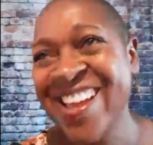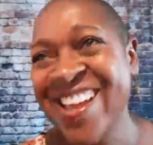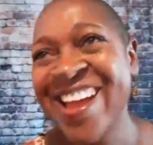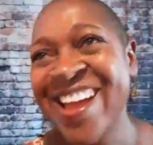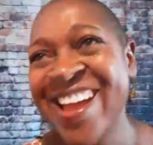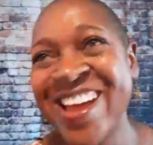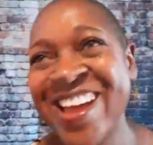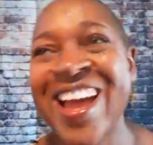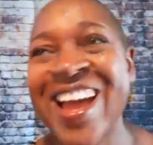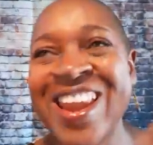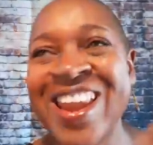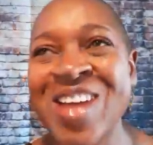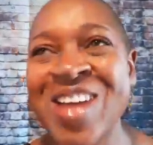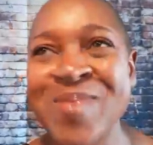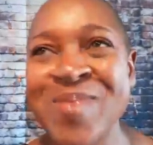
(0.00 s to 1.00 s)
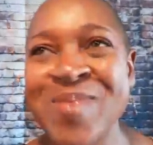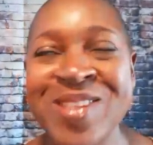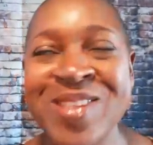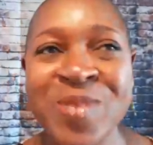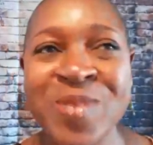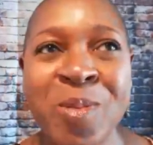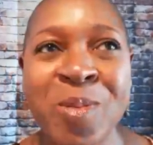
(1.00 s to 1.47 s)
I laughed because of
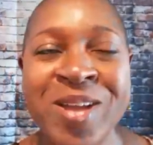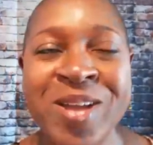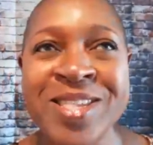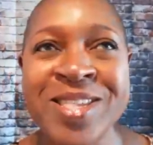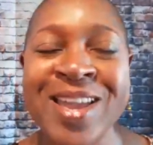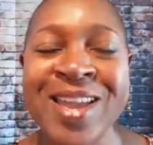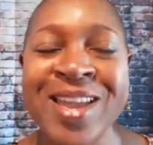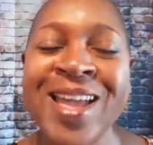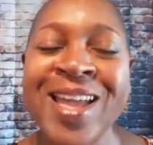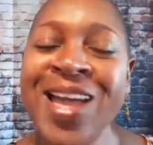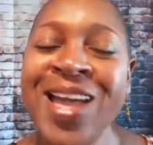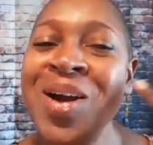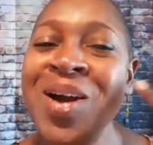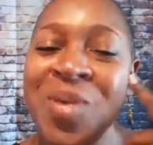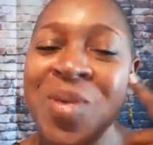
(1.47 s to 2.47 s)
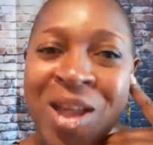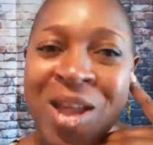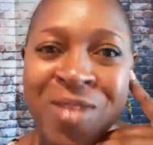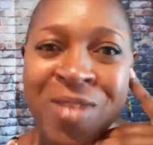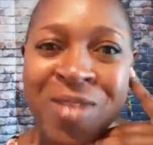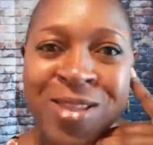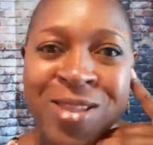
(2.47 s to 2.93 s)
what I'm about to say. When I
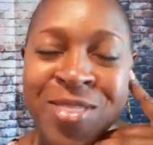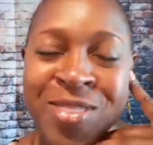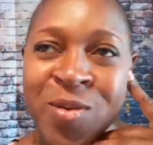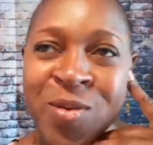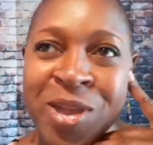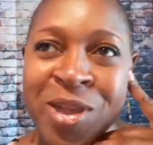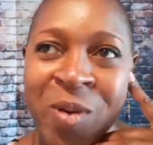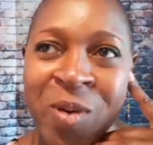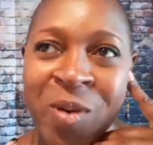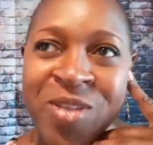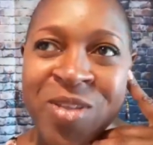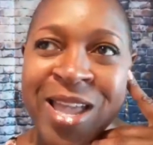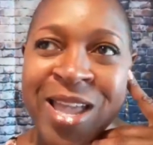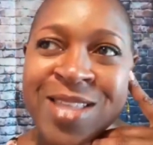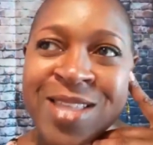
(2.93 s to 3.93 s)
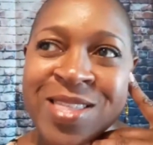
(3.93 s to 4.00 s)
found out that Ricky Martin had